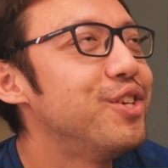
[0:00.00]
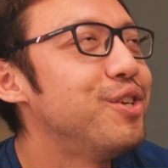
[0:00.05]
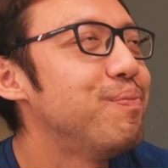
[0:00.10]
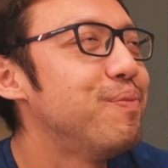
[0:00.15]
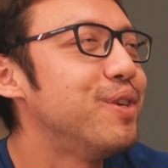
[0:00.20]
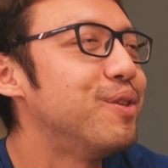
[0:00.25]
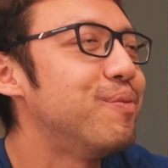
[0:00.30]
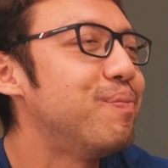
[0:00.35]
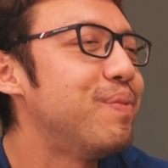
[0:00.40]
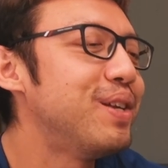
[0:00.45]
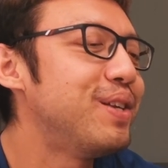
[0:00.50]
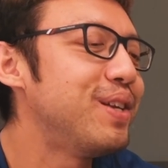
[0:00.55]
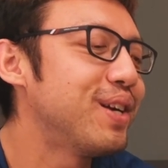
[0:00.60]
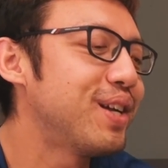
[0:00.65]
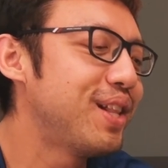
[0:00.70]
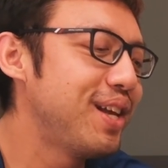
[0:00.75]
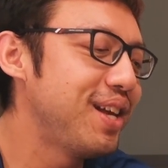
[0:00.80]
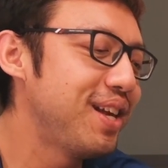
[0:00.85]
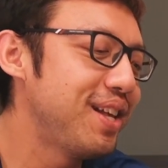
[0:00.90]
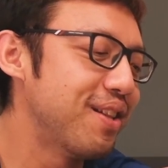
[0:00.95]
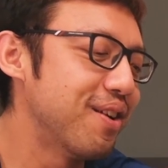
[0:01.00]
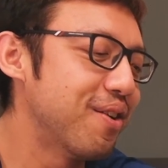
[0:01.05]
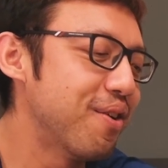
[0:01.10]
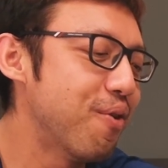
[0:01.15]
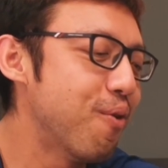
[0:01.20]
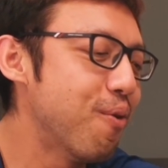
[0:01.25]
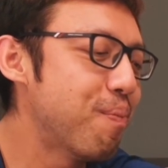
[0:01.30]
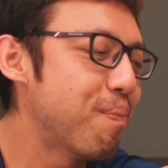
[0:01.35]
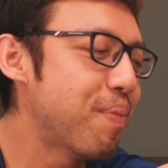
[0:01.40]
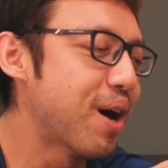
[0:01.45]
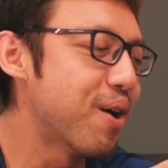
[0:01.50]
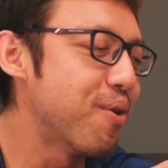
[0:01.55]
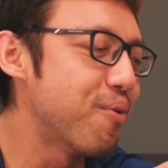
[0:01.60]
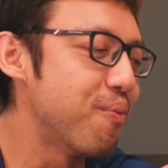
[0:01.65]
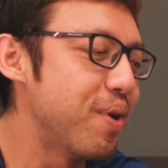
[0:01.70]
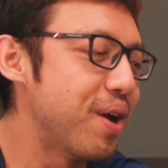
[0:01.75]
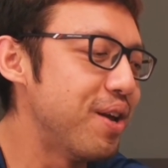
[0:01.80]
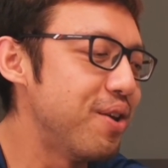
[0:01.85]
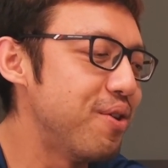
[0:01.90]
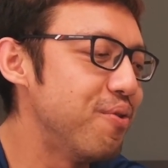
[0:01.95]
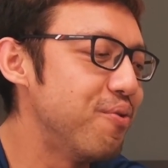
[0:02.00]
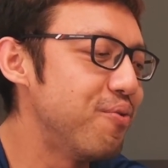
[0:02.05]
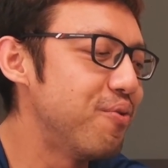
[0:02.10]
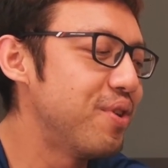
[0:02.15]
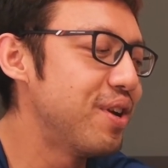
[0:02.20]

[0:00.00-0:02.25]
gym is basically the whole part where you